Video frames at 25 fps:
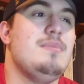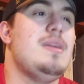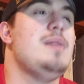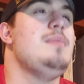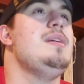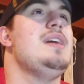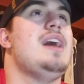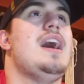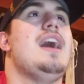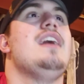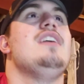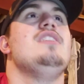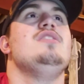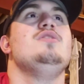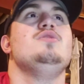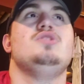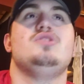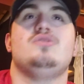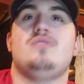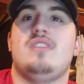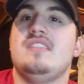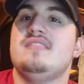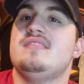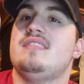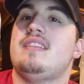Maybe hire new
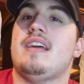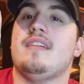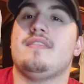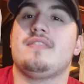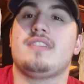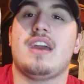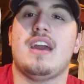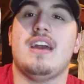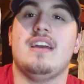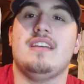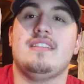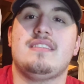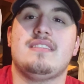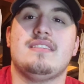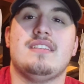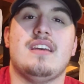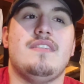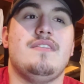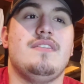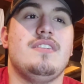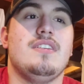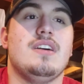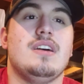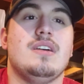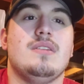strength staff, guys, because I
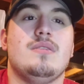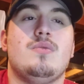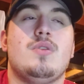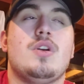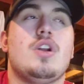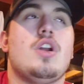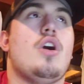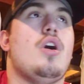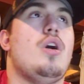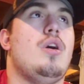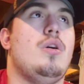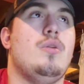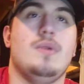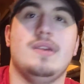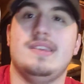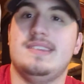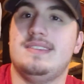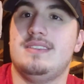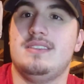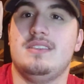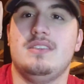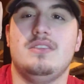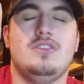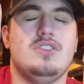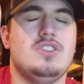feel we're
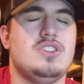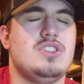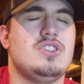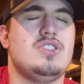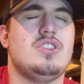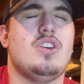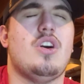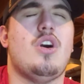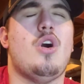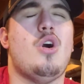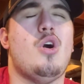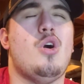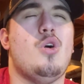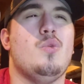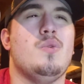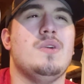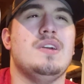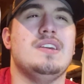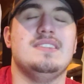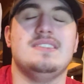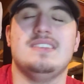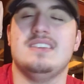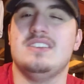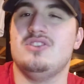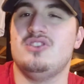always
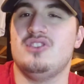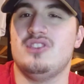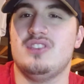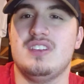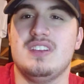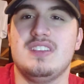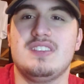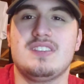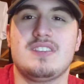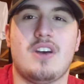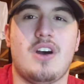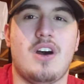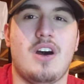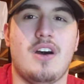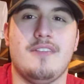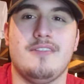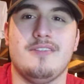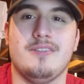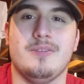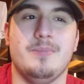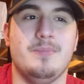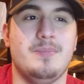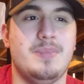injured. It's awful.